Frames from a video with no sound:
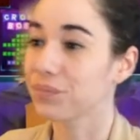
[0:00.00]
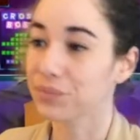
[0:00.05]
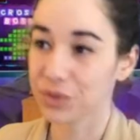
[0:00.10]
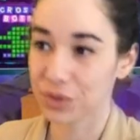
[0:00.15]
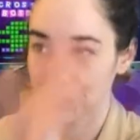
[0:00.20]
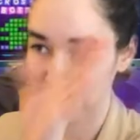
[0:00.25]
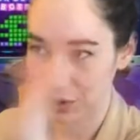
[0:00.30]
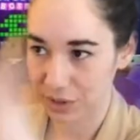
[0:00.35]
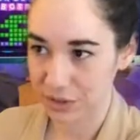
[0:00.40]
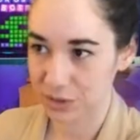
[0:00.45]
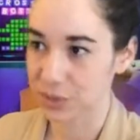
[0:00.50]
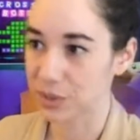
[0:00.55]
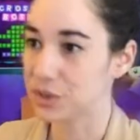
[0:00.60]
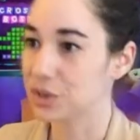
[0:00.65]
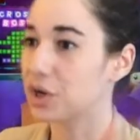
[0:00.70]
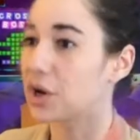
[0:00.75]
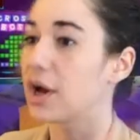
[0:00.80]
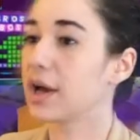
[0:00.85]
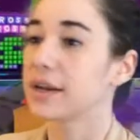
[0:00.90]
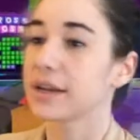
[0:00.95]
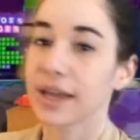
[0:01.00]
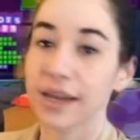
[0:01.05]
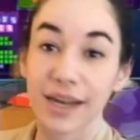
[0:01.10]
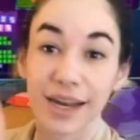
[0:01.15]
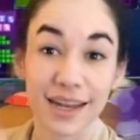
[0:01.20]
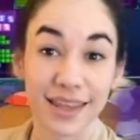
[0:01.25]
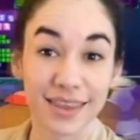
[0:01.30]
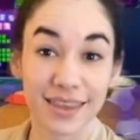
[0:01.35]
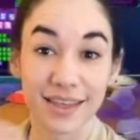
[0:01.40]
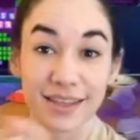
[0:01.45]
You could switch it on, and
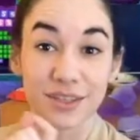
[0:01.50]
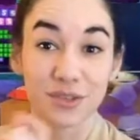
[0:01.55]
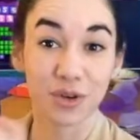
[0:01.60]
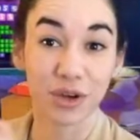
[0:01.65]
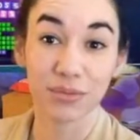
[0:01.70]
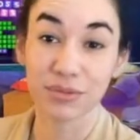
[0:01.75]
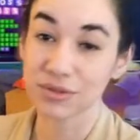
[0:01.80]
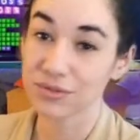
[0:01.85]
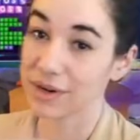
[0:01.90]
anything script